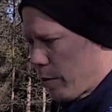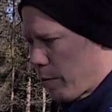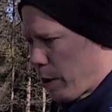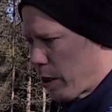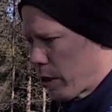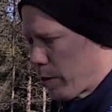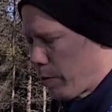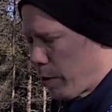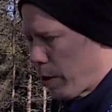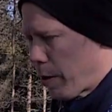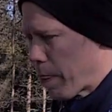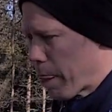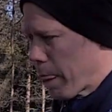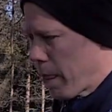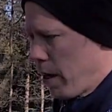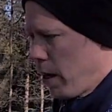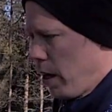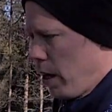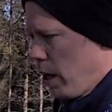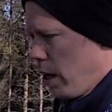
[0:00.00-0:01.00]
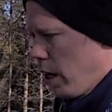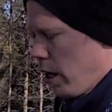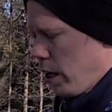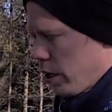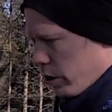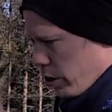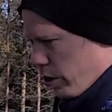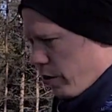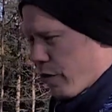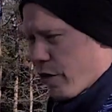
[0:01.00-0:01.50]
possible.
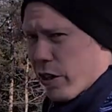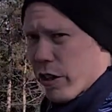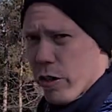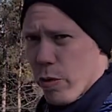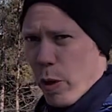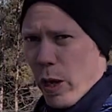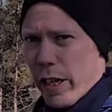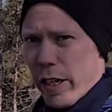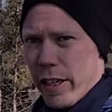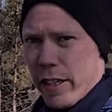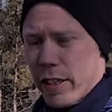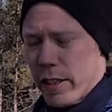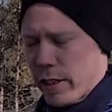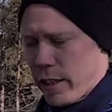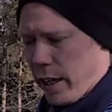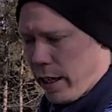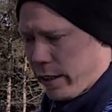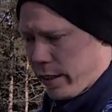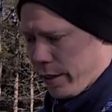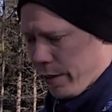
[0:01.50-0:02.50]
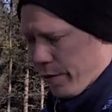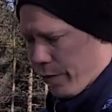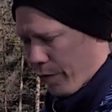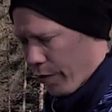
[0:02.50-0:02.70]
So the first one is that